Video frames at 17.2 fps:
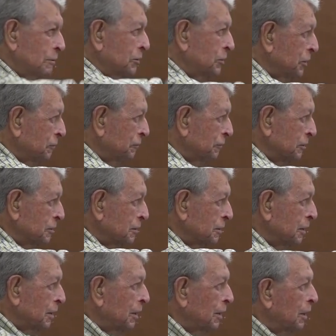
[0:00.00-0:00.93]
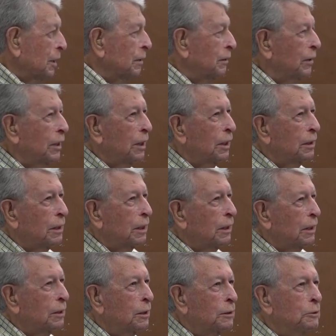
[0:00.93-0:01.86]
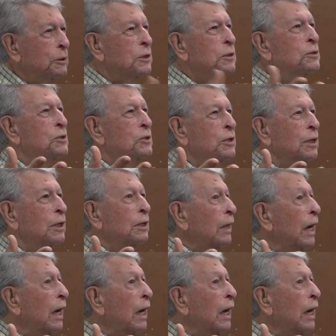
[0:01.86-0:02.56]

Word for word: different that who can say,